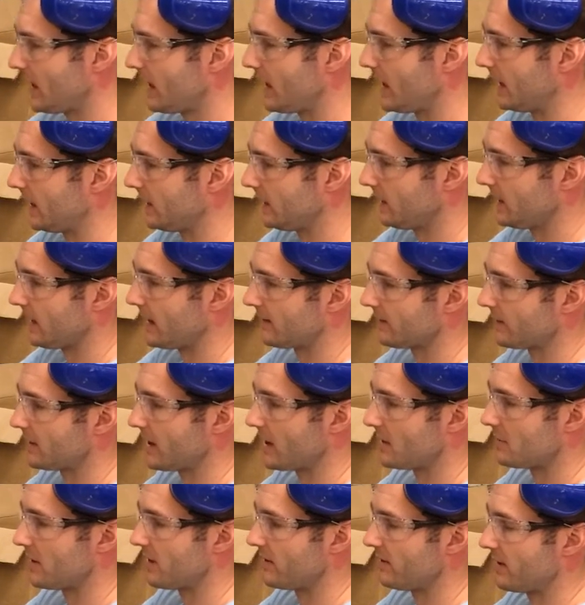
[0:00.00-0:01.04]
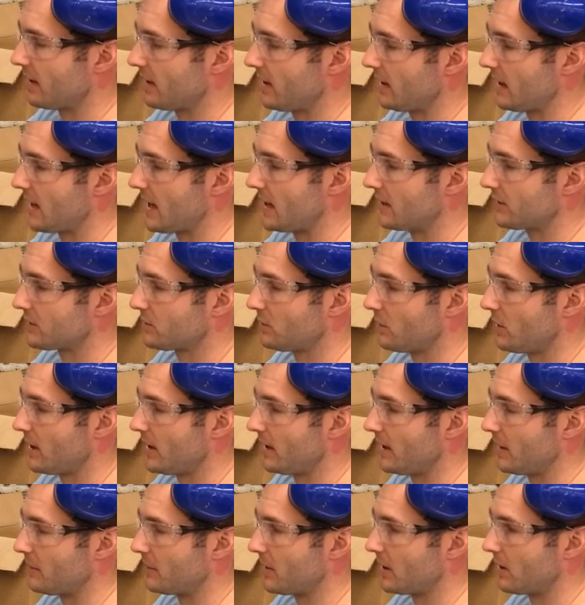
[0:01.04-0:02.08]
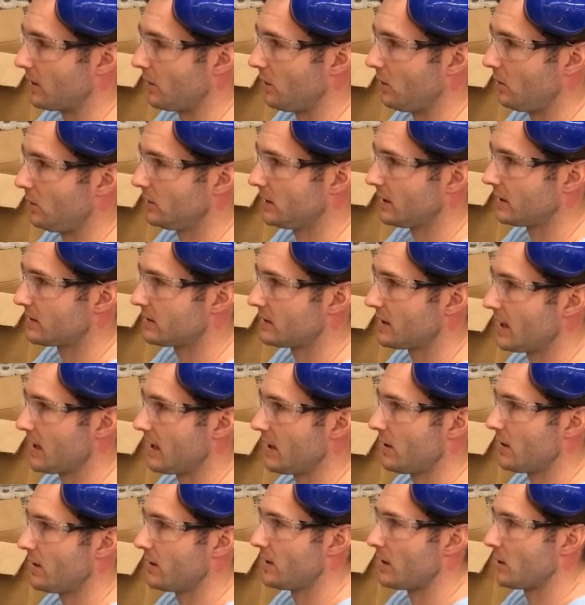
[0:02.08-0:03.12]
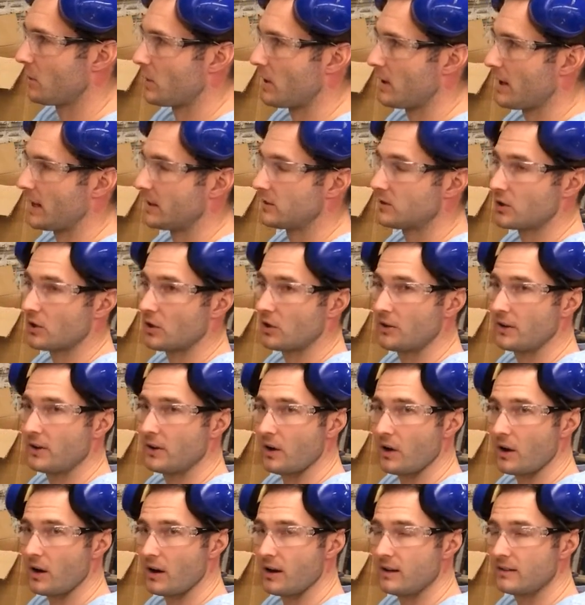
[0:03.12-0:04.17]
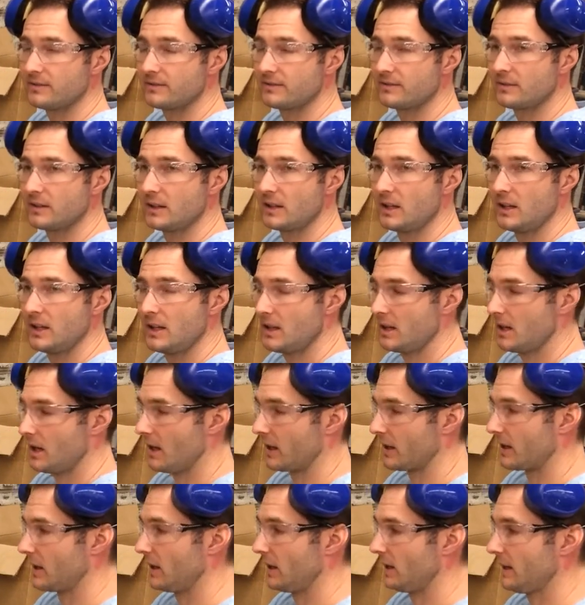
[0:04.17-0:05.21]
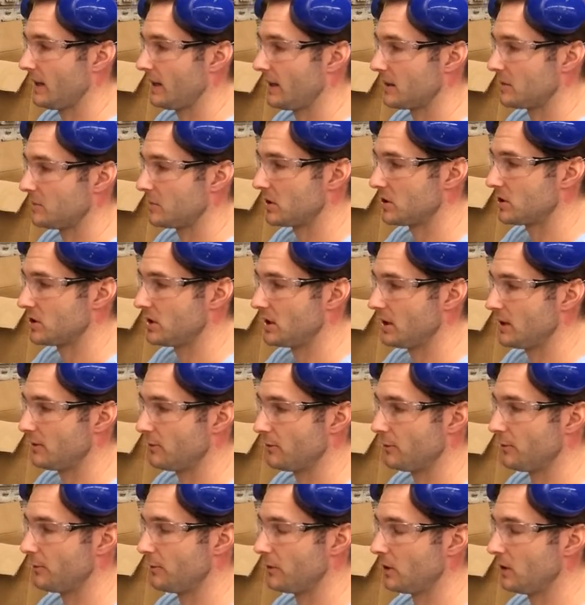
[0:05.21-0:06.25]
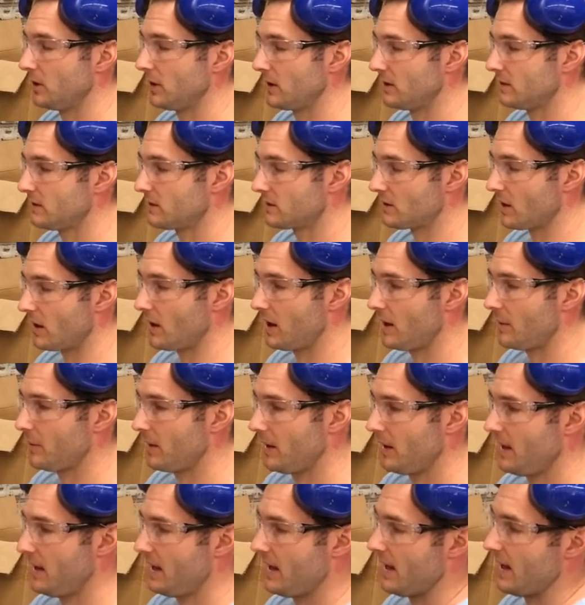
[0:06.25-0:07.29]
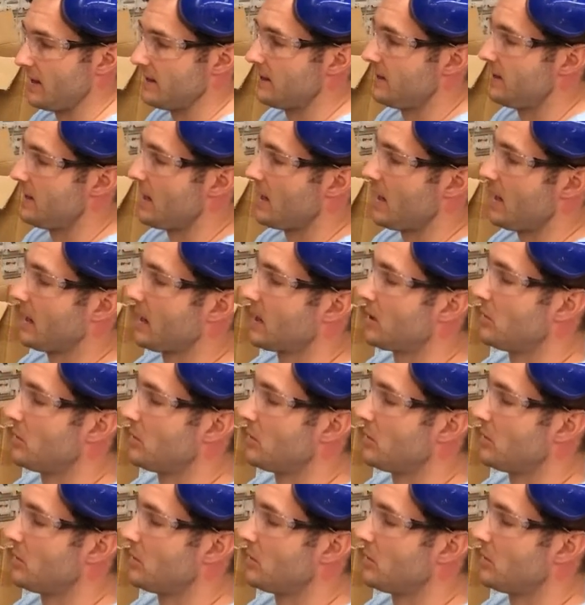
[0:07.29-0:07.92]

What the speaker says: done, and I've cut my very last one, I'm going to hold it steady on there while I turn it off. I'm going to let the machine fully stop, and then I